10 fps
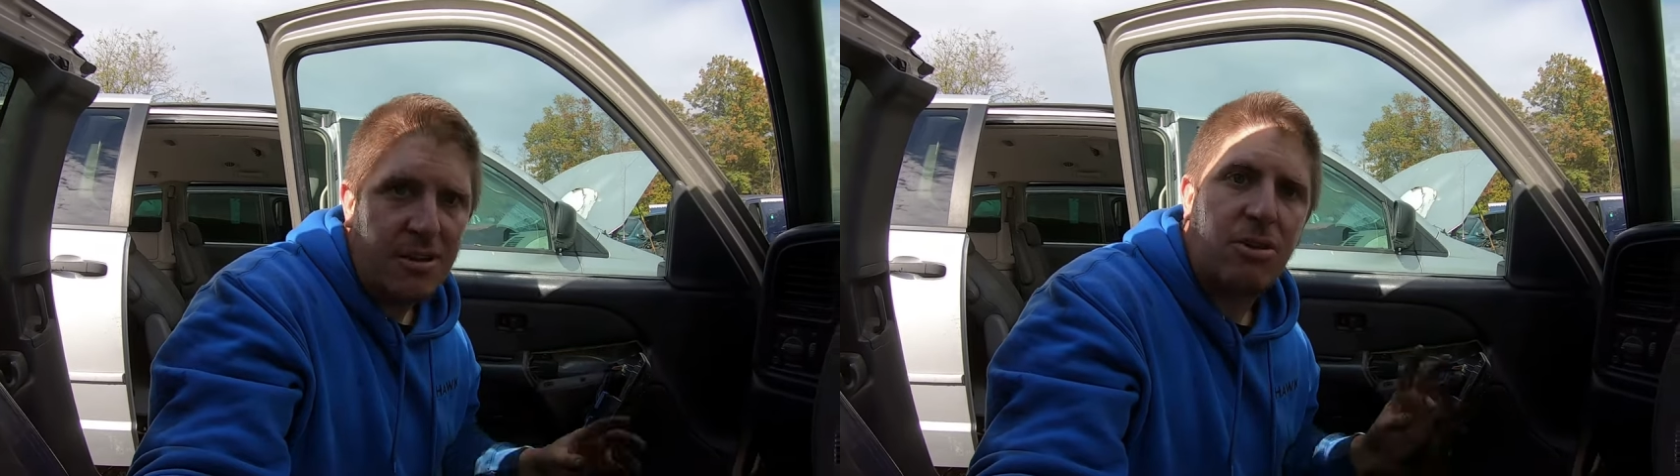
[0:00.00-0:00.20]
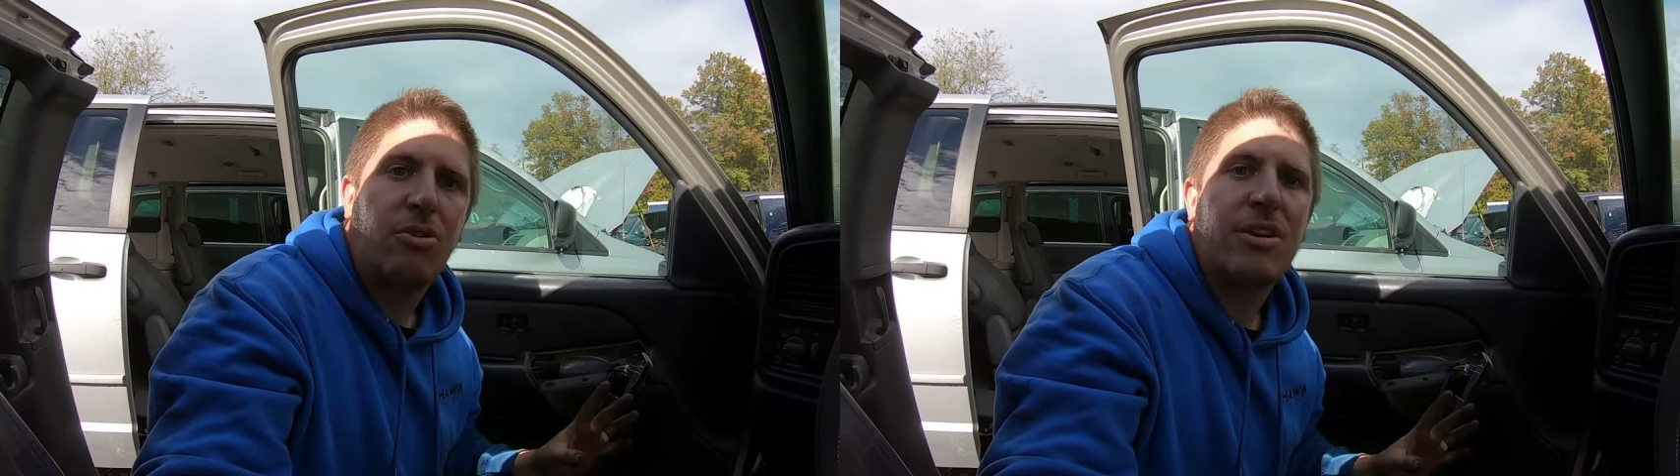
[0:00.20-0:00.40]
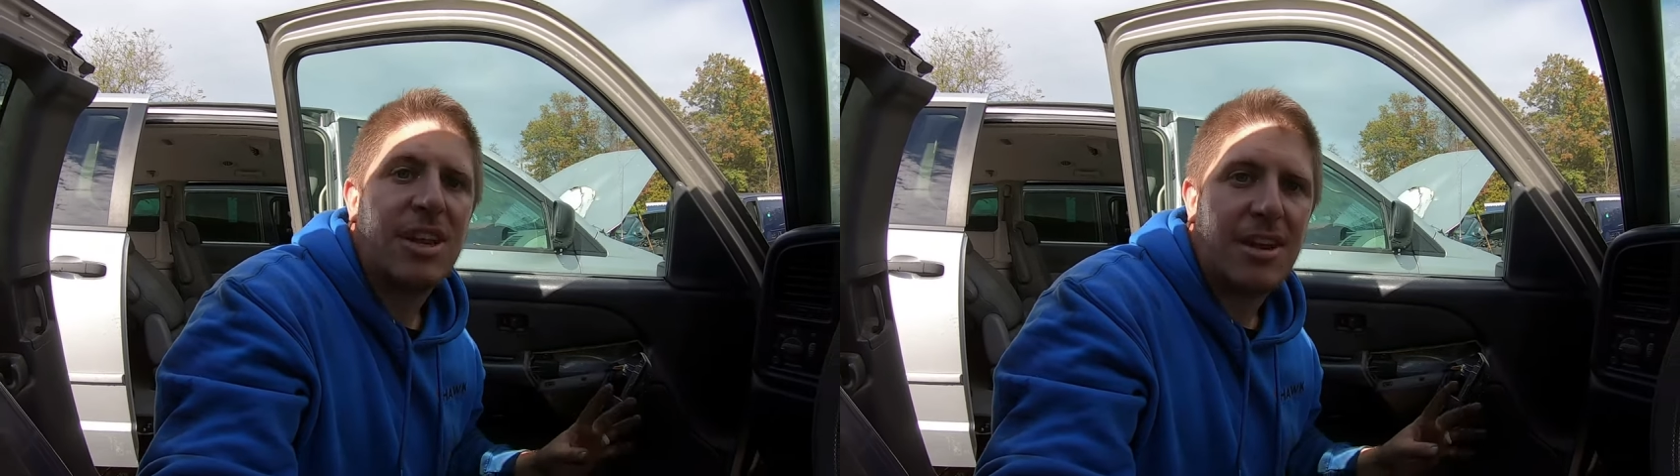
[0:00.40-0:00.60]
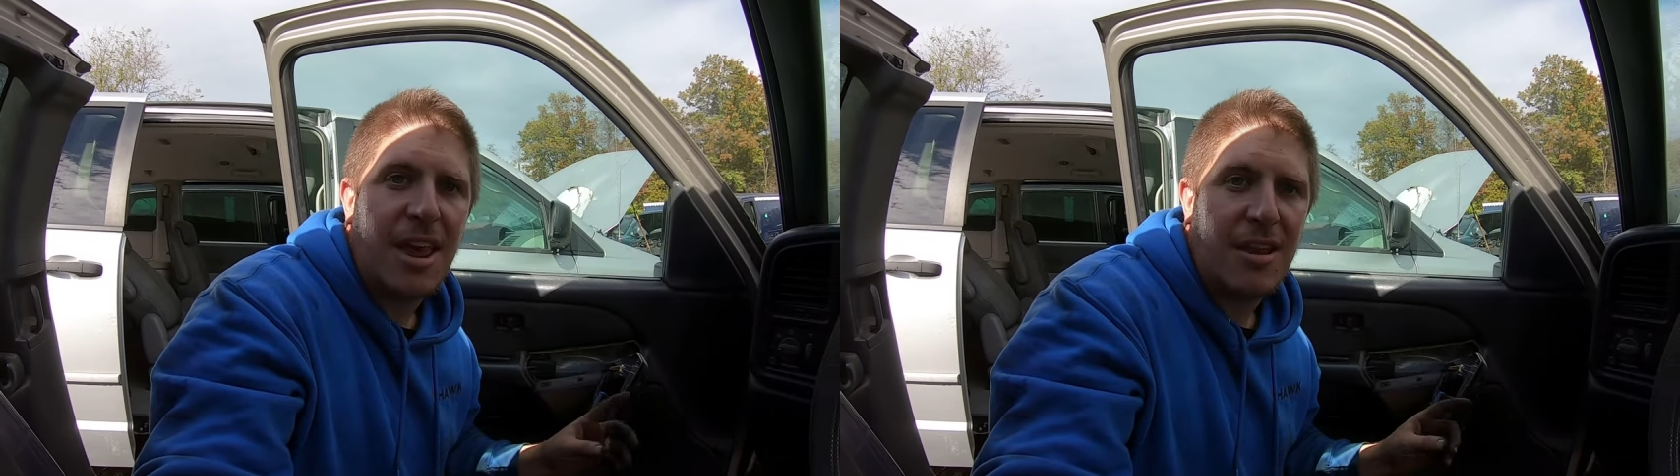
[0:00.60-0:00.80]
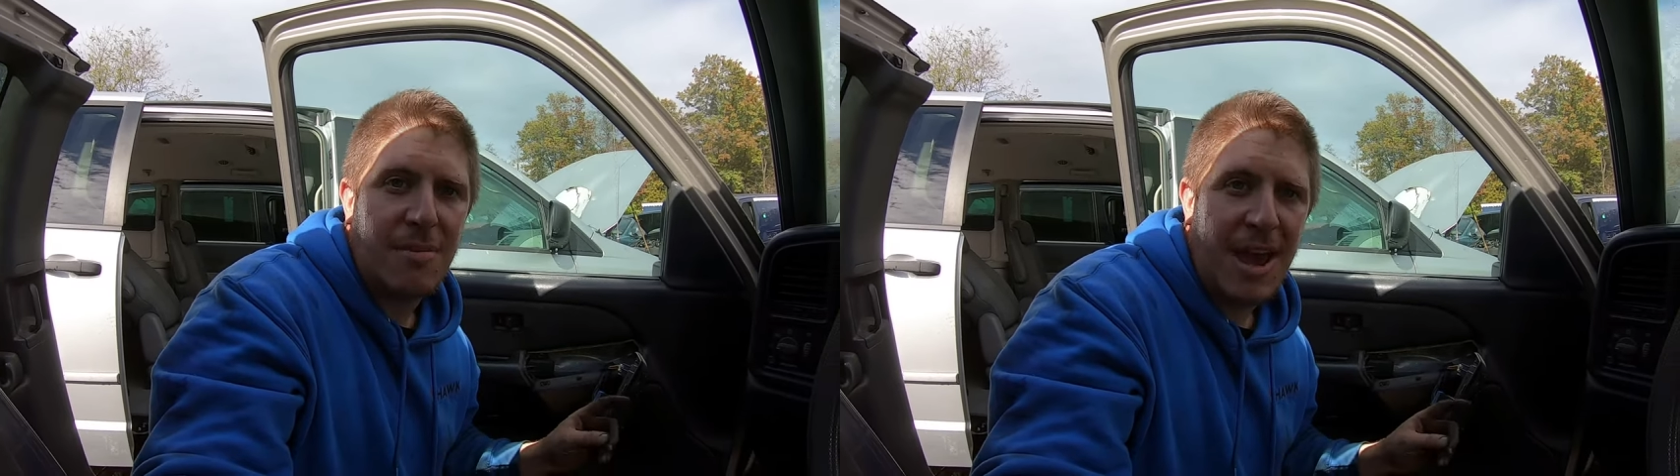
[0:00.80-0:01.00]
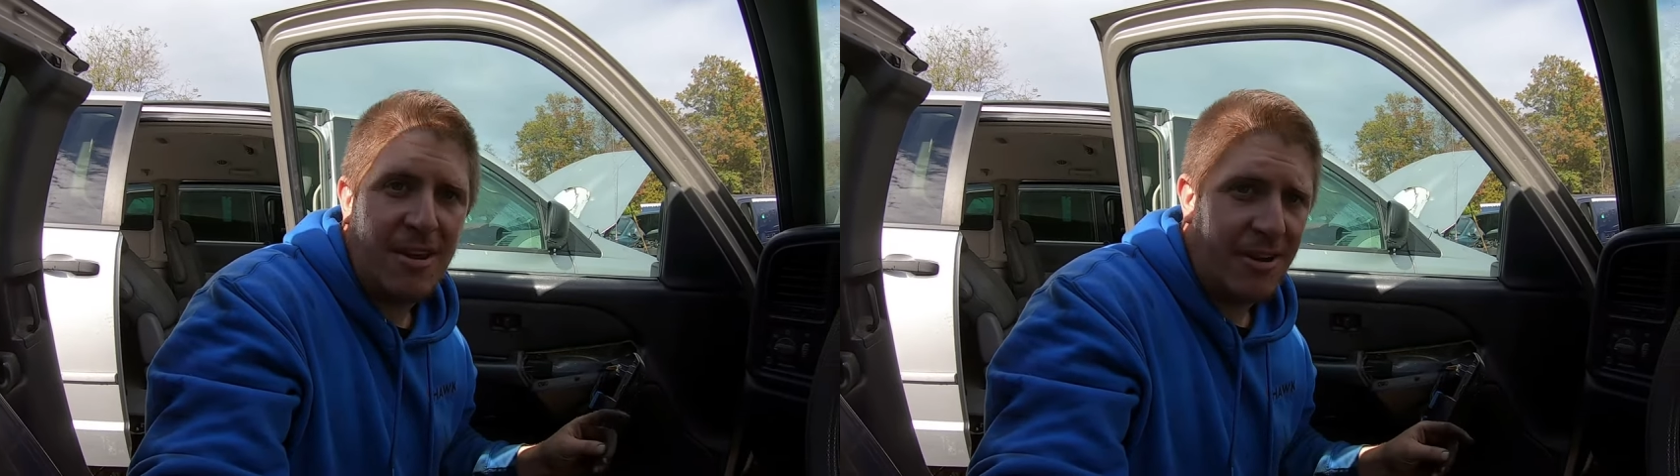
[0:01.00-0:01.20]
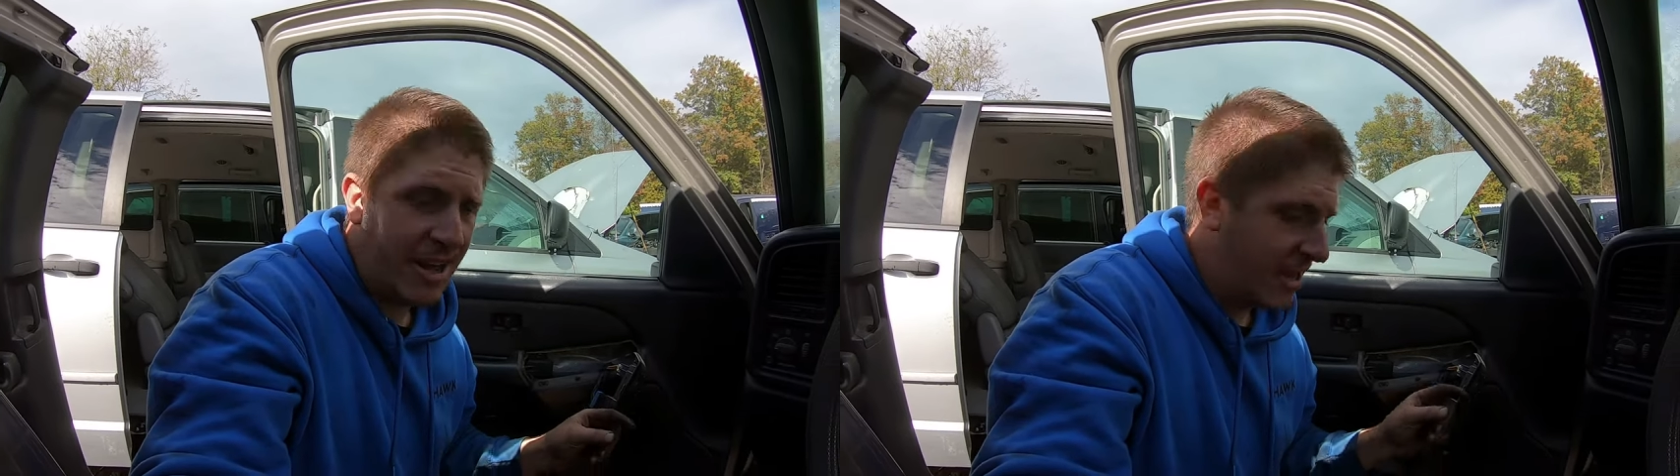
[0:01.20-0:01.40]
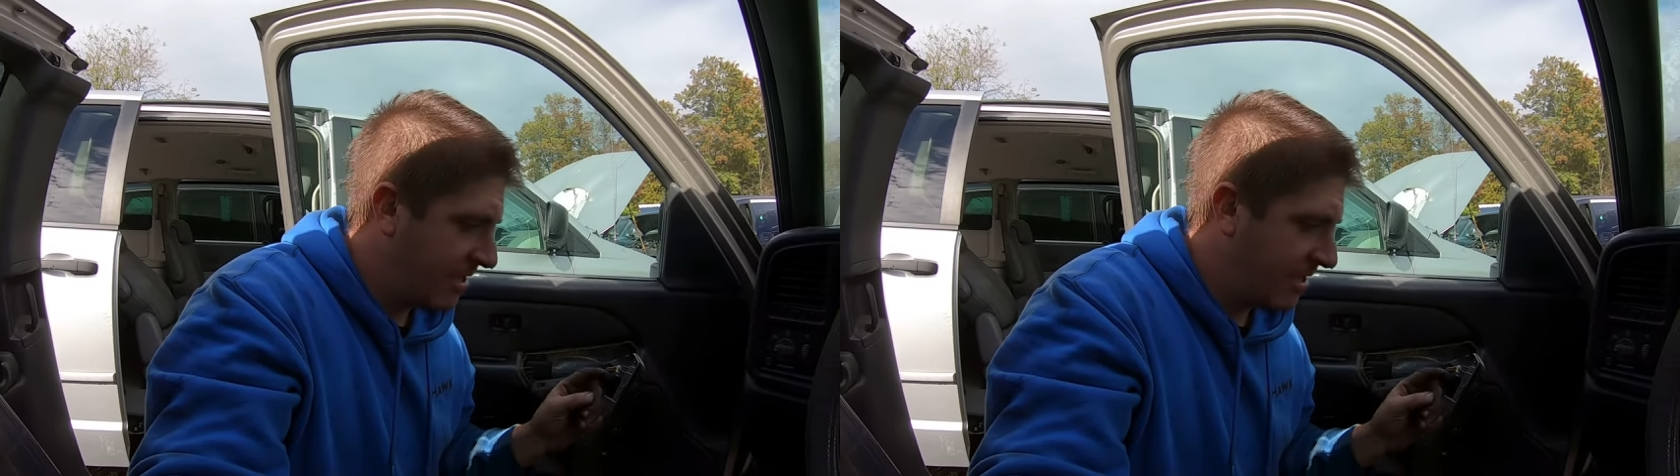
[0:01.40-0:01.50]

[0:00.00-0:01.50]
You don't need that battery.